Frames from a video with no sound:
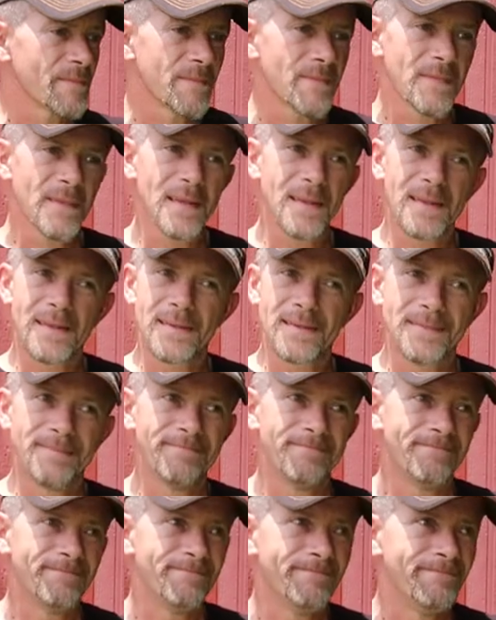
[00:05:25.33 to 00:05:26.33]

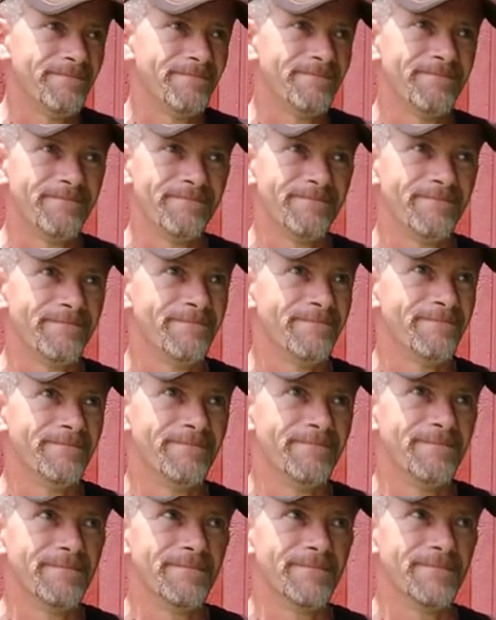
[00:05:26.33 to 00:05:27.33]

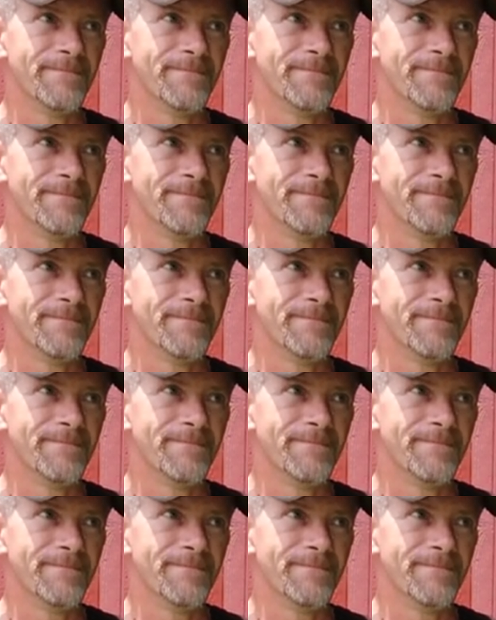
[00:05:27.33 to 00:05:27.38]
(silence)